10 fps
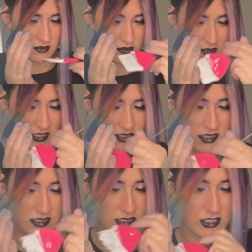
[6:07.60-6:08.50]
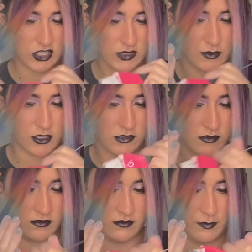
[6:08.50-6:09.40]
since it's such a small
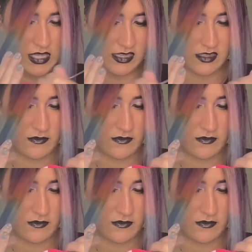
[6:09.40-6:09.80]
piece of